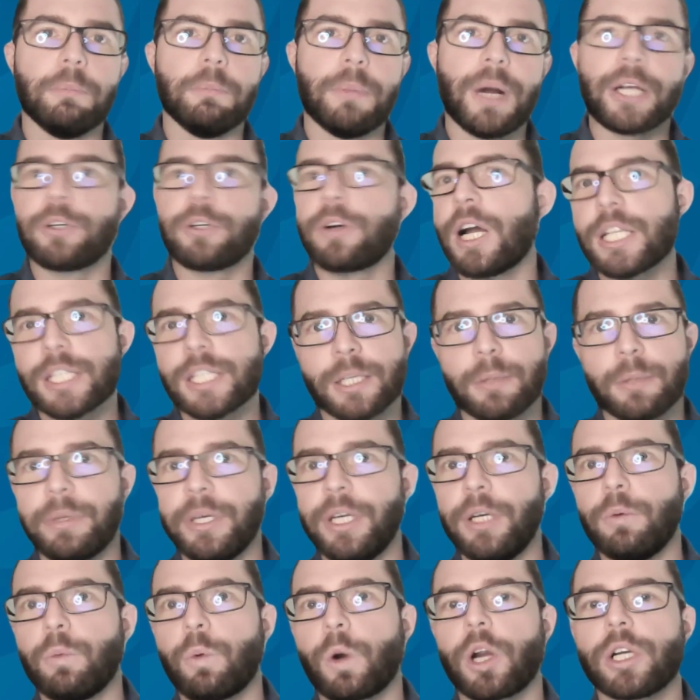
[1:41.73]

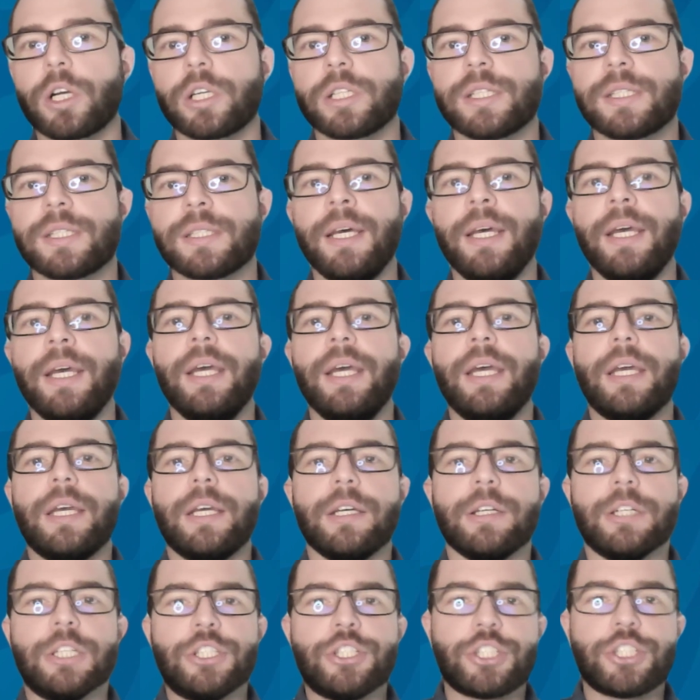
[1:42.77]
microscopy works
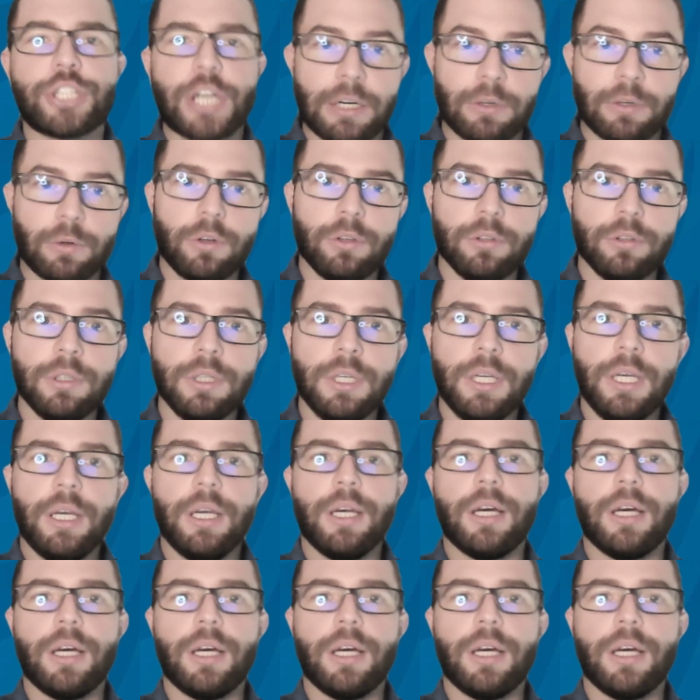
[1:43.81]
in general.